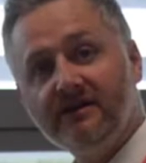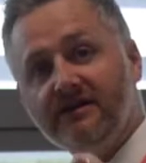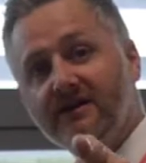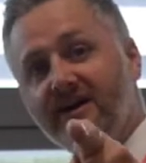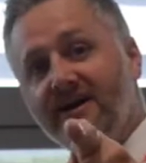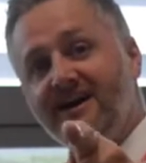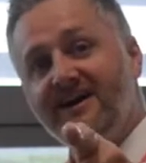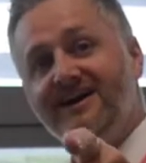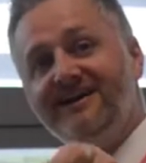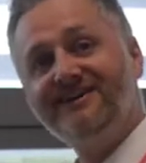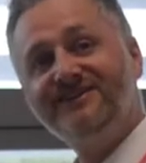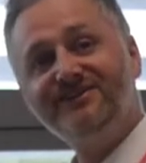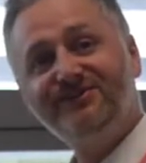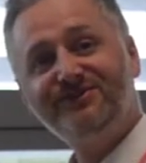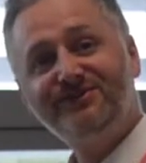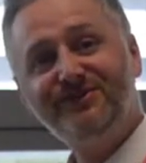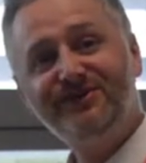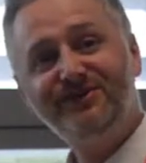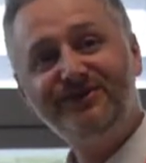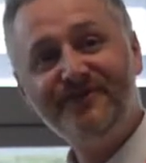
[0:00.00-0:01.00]
Ah,
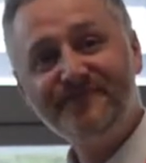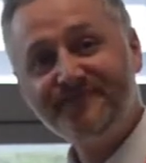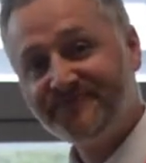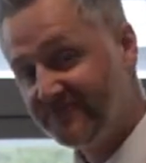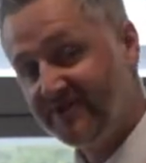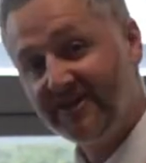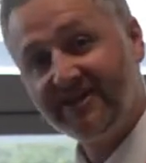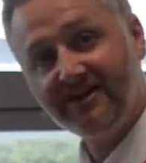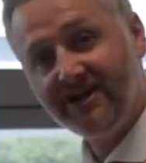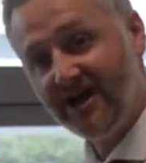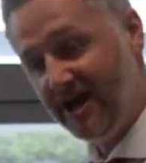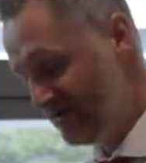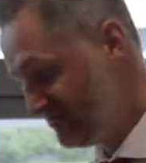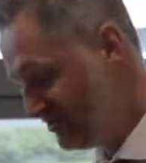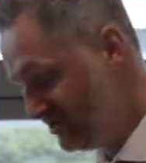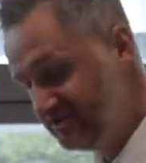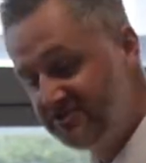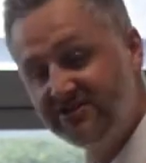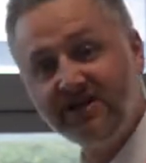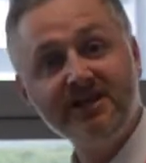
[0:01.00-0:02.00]
hello! I'm
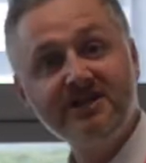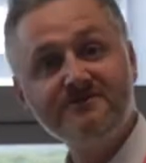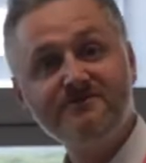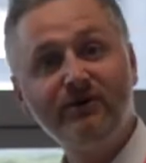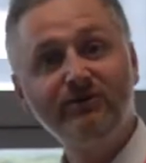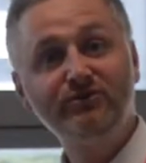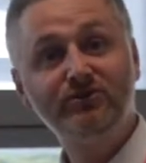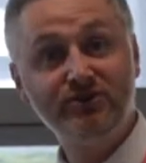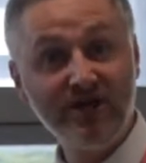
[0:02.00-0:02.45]
going to tell you about